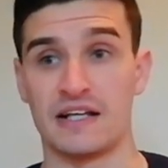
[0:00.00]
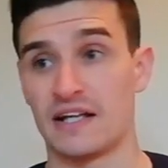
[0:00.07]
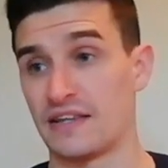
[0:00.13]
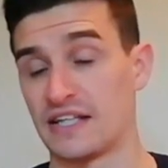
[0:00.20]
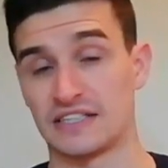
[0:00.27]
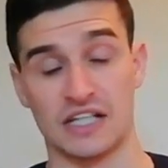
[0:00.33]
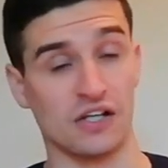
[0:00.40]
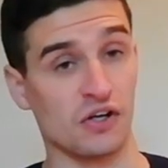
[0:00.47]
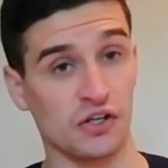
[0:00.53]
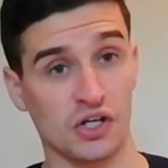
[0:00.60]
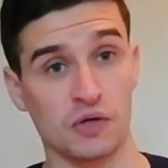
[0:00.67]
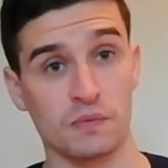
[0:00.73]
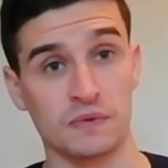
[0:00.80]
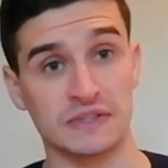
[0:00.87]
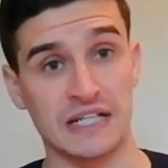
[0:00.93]
There's a lot of
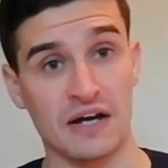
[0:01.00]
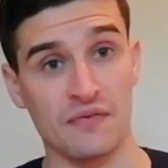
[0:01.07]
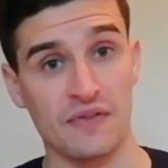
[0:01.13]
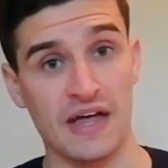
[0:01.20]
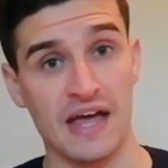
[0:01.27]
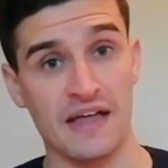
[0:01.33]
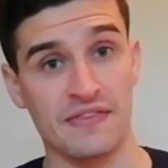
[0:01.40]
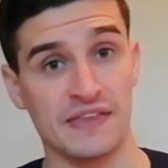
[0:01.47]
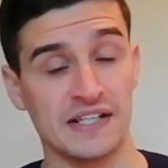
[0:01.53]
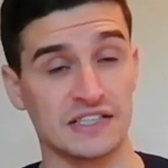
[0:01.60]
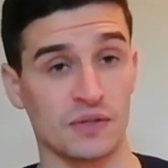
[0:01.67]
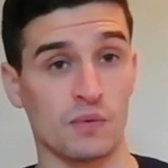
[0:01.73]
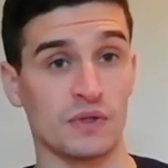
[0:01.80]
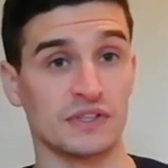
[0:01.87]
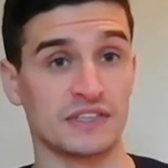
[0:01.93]
good ones out there. These
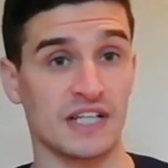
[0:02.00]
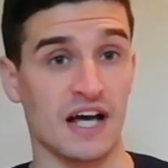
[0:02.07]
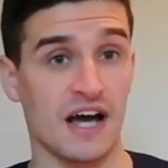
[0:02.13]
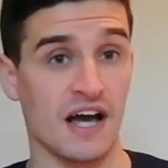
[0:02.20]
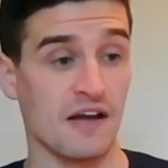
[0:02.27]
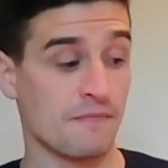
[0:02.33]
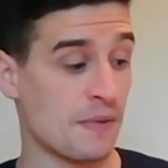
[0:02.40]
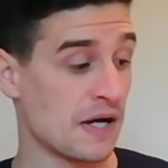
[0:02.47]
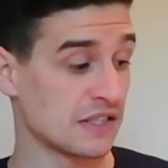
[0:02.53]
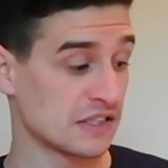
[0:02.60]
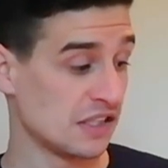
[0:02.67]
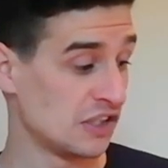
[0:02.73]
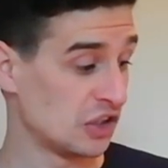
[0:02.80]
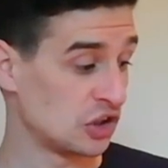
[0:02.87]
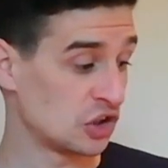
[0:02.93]
are ones that I
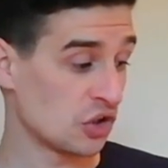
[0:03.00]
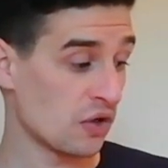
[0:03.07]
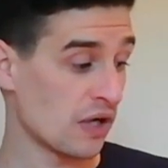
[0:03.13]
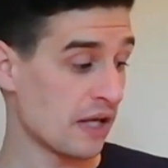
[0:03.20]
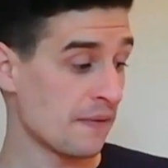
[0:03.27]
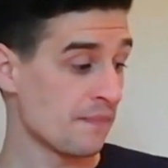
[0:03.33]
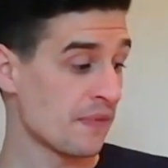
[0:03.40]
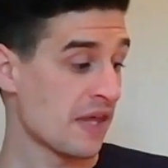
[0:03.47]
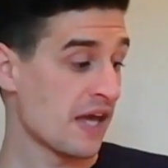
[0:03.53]
personally enjoy.